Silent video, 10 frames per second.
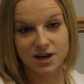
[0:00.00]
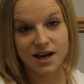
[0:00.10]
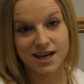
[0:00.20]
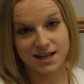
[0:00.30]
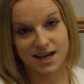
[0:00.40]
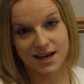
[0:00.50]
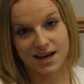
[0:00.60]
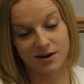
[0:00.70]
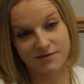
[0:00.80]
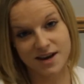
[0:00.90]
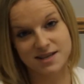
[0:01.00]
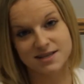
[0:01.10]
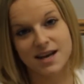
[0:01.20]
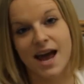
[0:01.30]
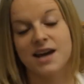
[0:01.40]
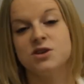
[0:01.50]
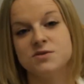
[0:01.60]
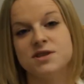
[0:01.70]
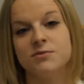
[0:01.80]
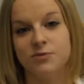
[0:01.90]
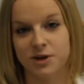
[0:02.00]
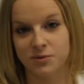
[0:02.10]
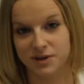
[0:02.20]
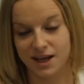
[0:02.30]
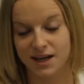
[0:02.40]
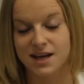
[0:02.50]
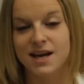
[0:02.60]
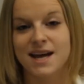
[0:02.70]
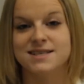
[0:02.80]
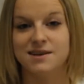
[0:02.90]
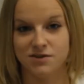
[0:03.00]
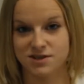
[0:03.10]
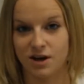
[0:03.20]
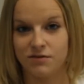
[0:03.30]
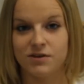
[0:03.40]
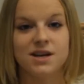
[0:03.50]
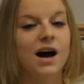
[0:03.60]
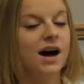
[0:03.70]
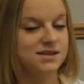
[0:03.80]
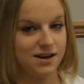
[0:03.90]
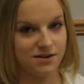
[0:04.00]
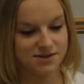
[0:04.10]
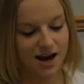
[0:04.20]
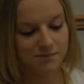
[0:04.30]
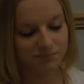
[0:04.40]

in the interface and use them frequently and save yourself a ton of time.